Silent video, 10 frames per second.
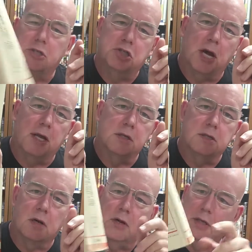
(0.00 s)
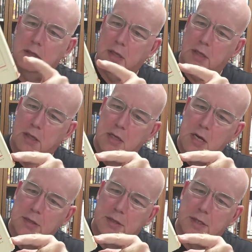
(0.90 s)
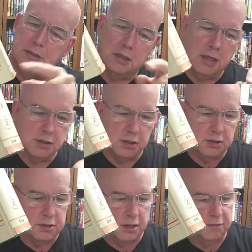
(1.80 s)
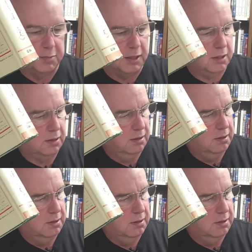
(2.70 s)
giants. All right. And the designation, instead of being,